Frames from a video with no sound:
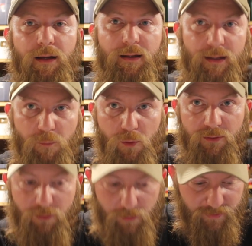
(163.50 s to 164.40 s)
And he
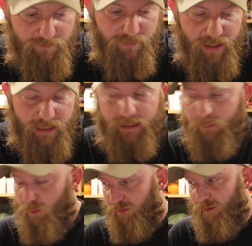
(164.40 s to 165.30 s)
wants credit for that. He
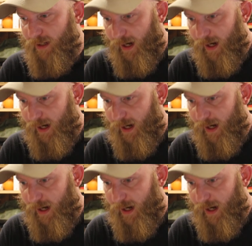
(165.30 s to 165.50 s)
wants to be